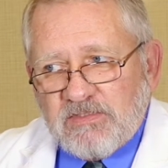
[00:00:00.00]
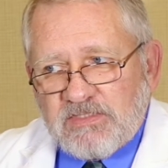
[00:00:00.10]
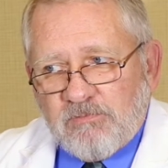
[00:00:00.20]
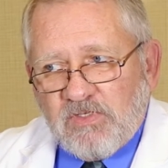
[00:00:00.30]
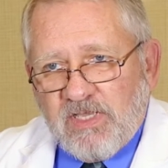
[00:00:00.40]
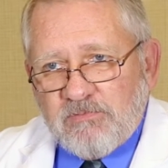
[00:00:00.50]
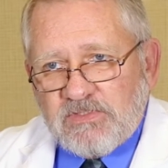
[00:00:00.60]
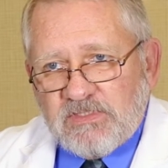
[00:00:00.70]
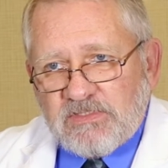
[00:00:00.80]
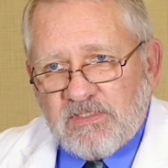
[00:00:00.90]

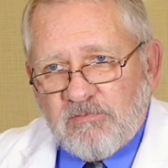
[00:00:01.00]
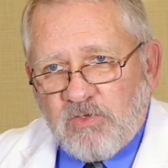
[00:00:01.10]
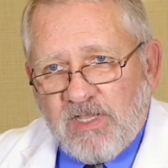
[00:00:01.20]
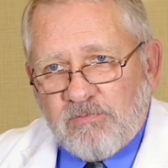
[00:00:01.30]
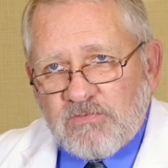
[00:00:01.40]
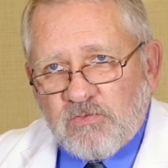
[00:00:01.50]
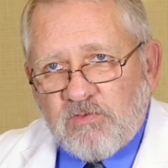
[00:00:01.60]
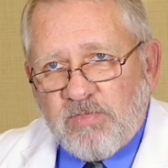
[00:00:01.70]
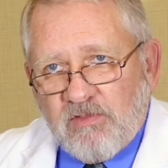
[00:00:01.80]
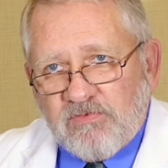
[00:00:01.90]
Sometimes it's problems
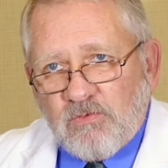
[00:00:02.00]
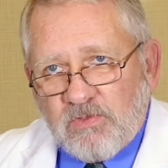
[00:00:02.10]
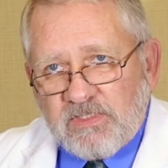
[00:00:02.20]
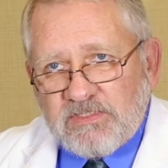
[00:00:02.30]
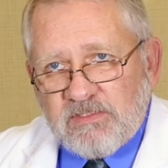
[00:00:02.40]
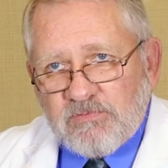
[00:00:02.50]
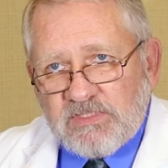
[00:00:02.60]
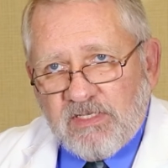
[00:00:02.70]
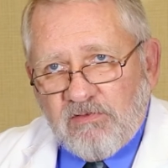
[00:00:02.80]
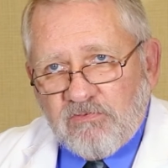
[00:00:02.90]
with the pelvic organs
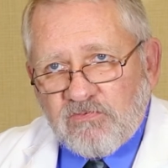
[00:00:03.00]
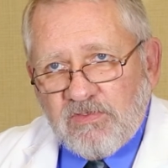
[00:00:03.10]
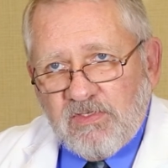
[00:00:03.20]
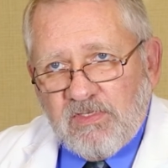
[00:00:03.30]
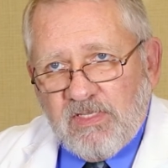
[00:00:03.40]
themselves,